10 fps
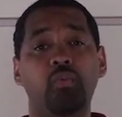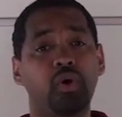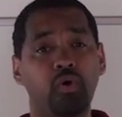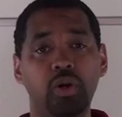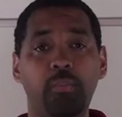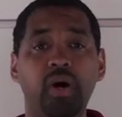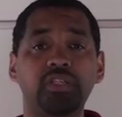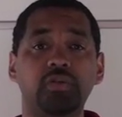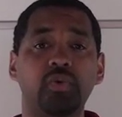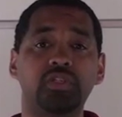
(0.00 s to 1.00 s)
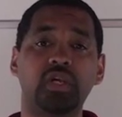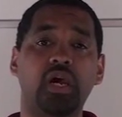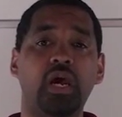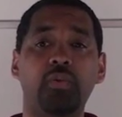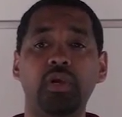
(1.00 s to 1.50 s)
we're on the bus and we're
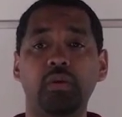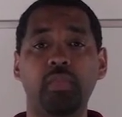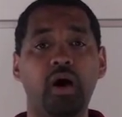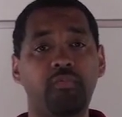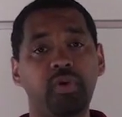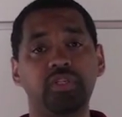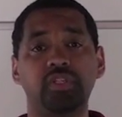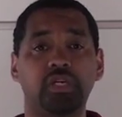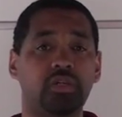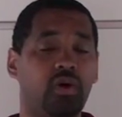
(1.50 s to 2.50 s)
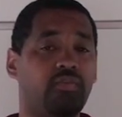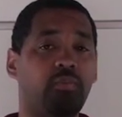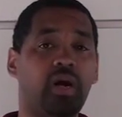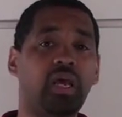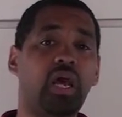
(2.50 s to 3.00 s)
saying, hey, we need a mouthpiece check there.
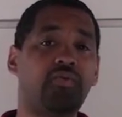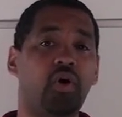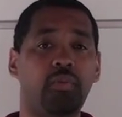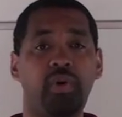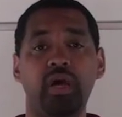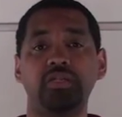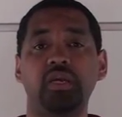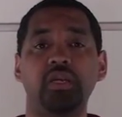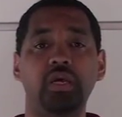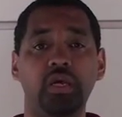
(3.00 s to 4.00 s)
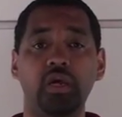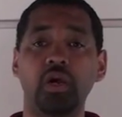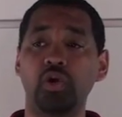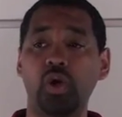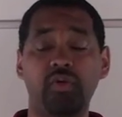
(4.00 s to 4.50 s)
Everybody have all the pads they need.
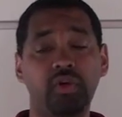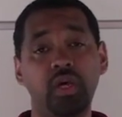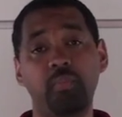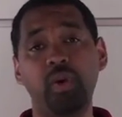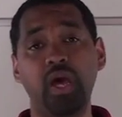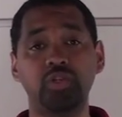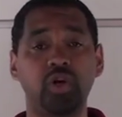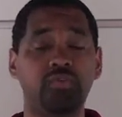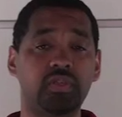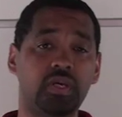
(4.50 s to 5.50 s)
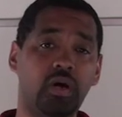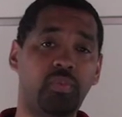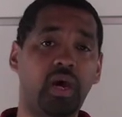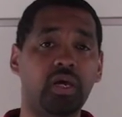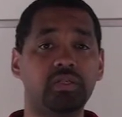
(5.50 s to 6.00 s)
You have your hip pads, you have your
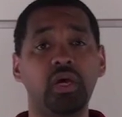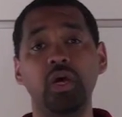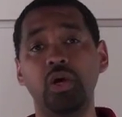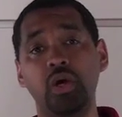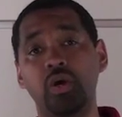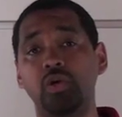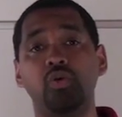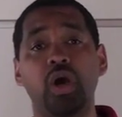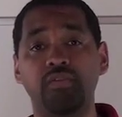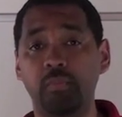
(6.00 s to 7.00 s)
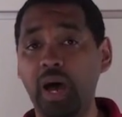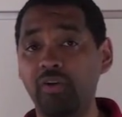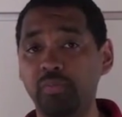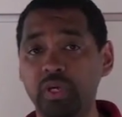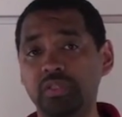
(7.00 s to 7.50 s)
tail pads, you have your
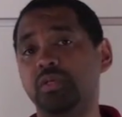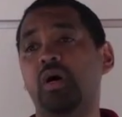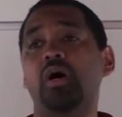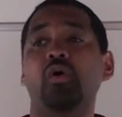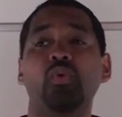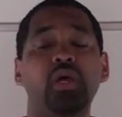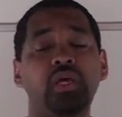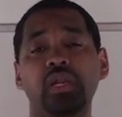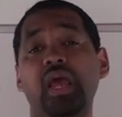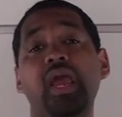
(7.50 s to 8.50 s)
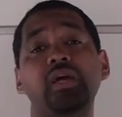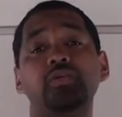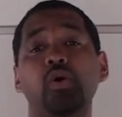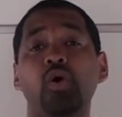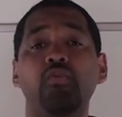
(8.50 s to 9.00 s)
mouthpiece. Oh, we get
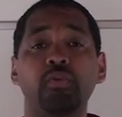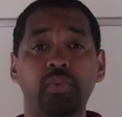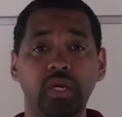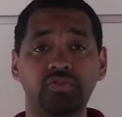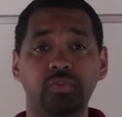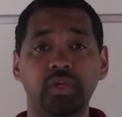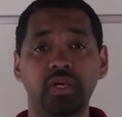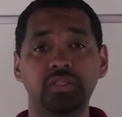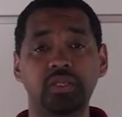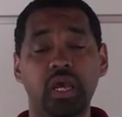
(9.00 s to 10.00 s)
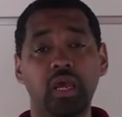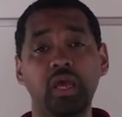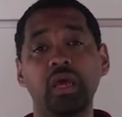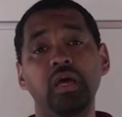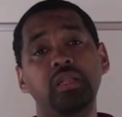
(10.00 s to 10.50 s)
hands all over the place from kids
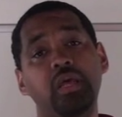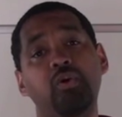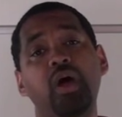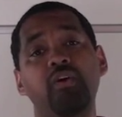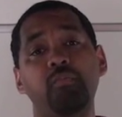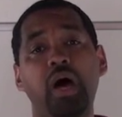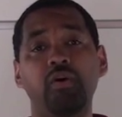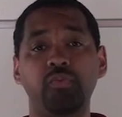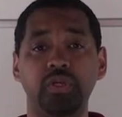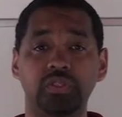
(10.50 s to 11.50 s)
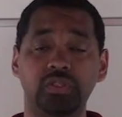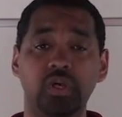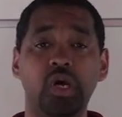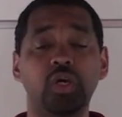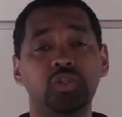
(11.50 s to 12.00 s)
saying they don't have
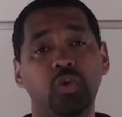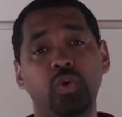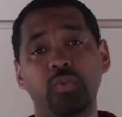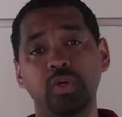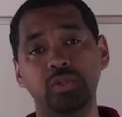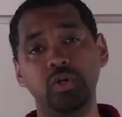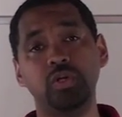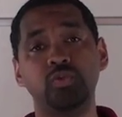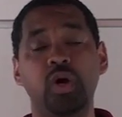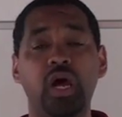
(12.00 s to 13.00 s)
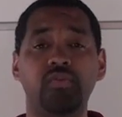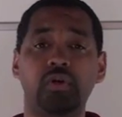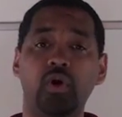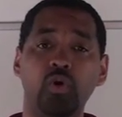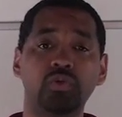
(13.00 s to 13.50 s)
mouthpieces. So what we'll do is we'll have
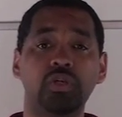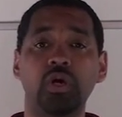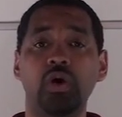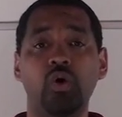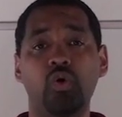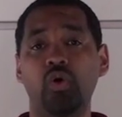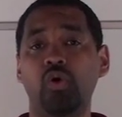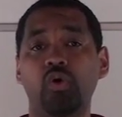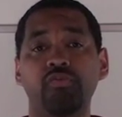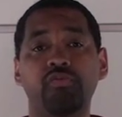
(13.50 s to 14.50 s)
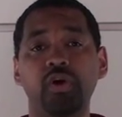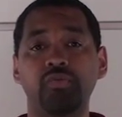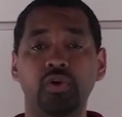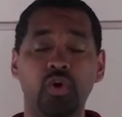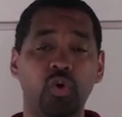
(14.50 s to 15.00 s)
a coach or a friend
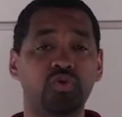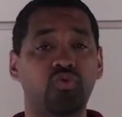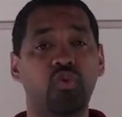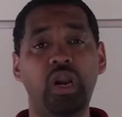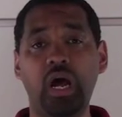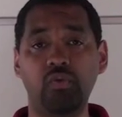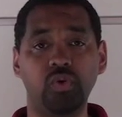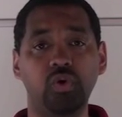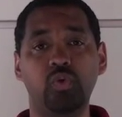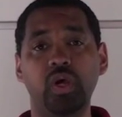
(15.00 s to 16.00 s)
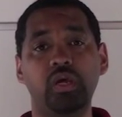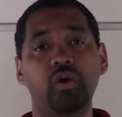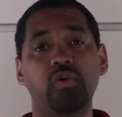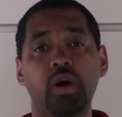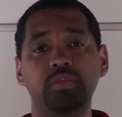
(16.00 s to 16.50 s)
of a coach run out real quick
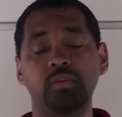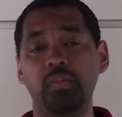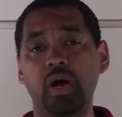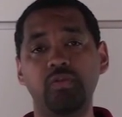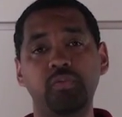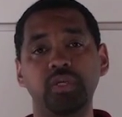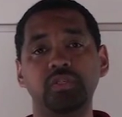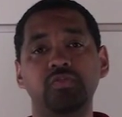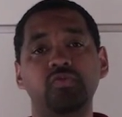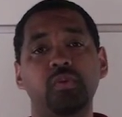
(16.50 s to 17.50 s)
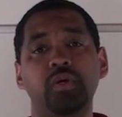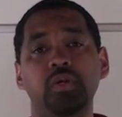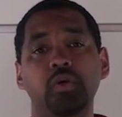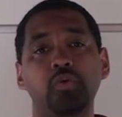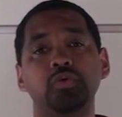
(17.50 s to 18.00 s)
and grab some mouthpieces from a
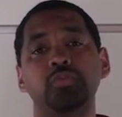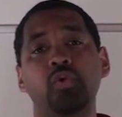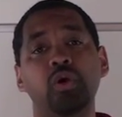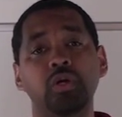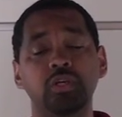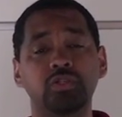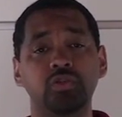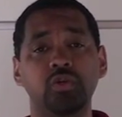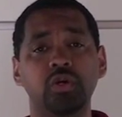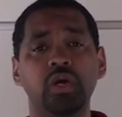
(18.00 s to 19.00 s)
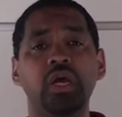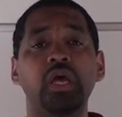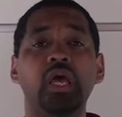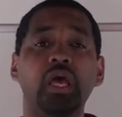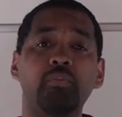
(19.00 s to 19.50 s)
local sporting goods store
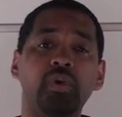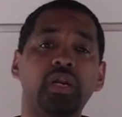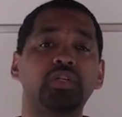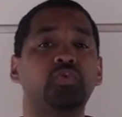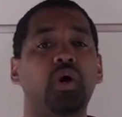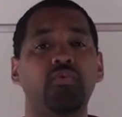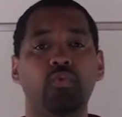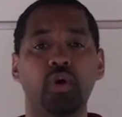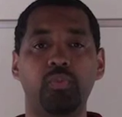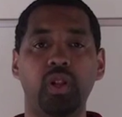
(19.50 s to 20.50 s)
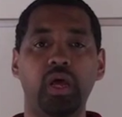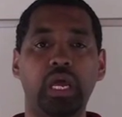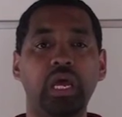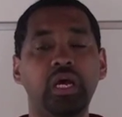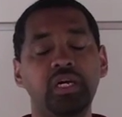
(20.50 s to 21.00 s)
and meet us wherever we're
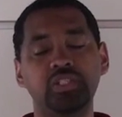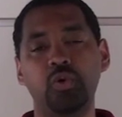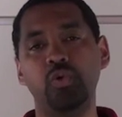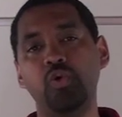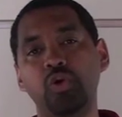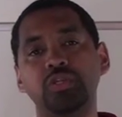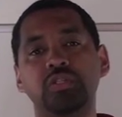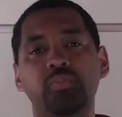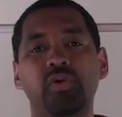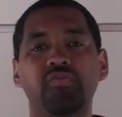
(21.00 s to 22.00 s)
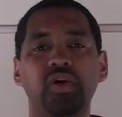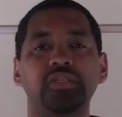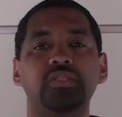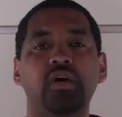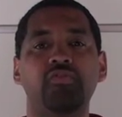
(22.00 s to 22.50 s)
playing. So in order to
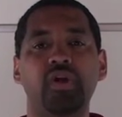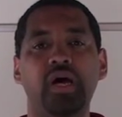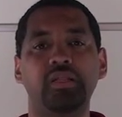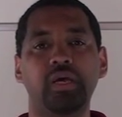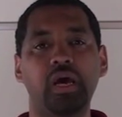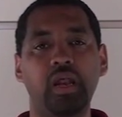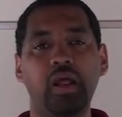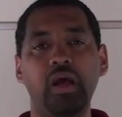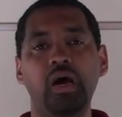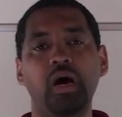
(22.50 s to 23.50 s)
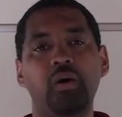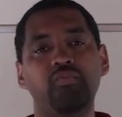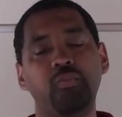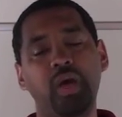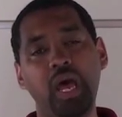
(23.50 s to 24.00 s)
prevent stuff like that
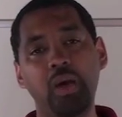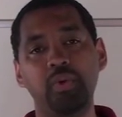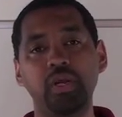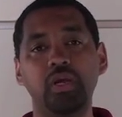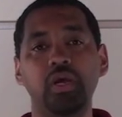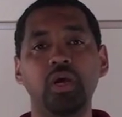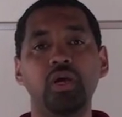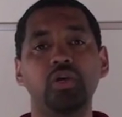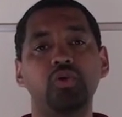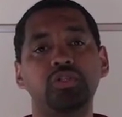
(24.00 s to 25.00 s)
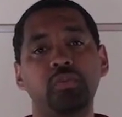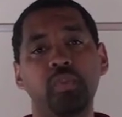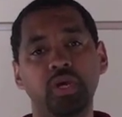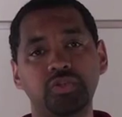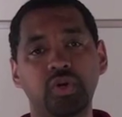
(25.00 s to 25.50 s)
from happening, you should
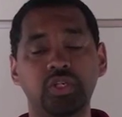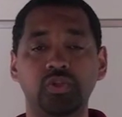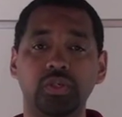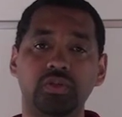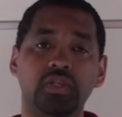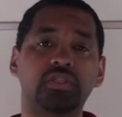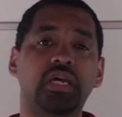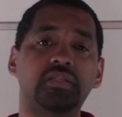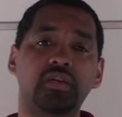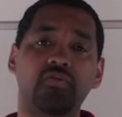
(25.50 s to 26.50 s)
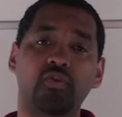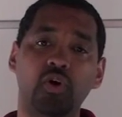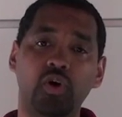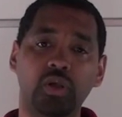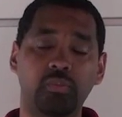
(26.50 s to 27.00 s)
make sure that you address that stuff
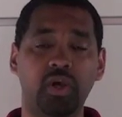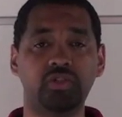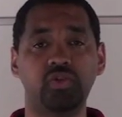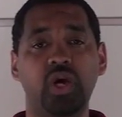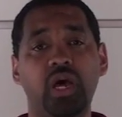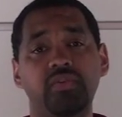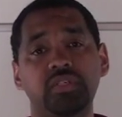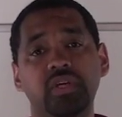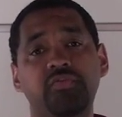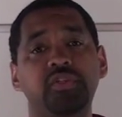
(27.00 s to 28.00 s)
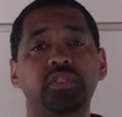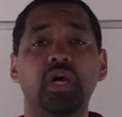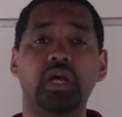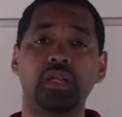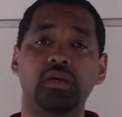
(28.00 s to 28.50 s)
early. Make sure you have yourself a
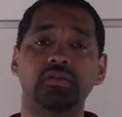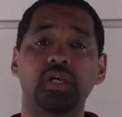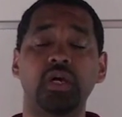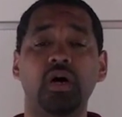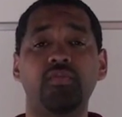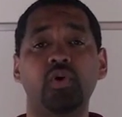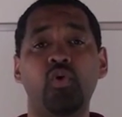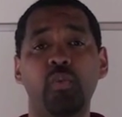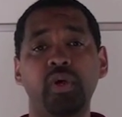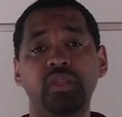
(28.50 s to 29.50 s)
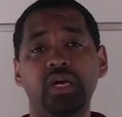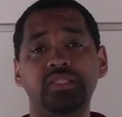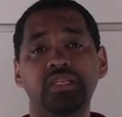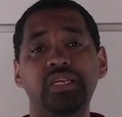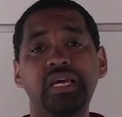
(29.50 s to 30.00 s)
checklist of equipment
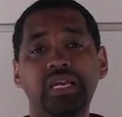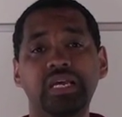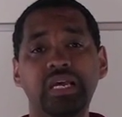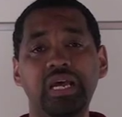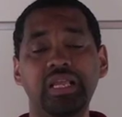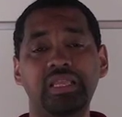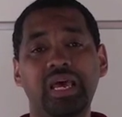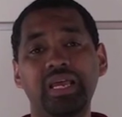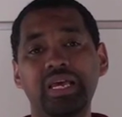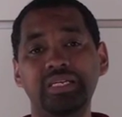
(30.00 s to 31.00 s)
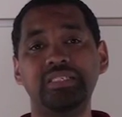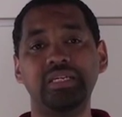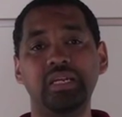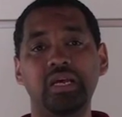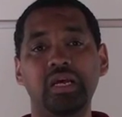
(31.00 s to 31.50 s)
that's needed that
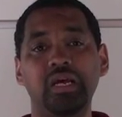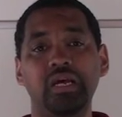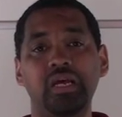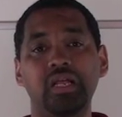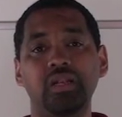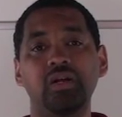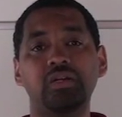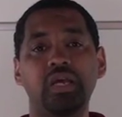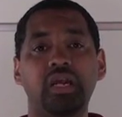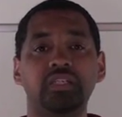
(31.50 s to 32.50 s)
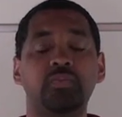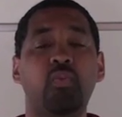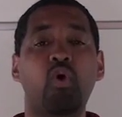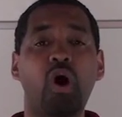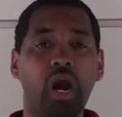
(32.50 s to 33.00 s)
isn't looked at as
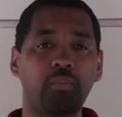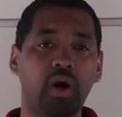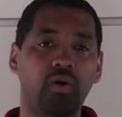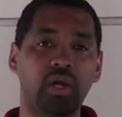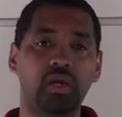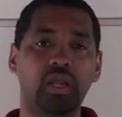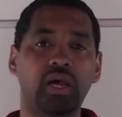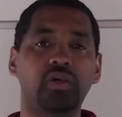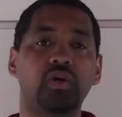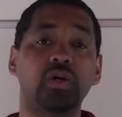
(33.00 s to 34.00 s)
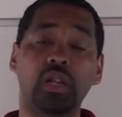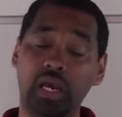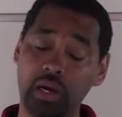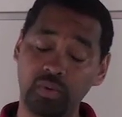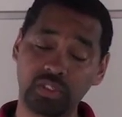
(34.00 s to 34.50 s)
primary. Like
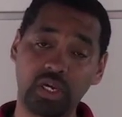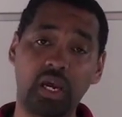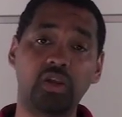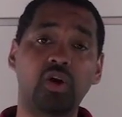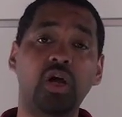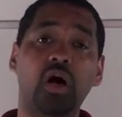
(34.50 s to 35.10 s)
I was saying, your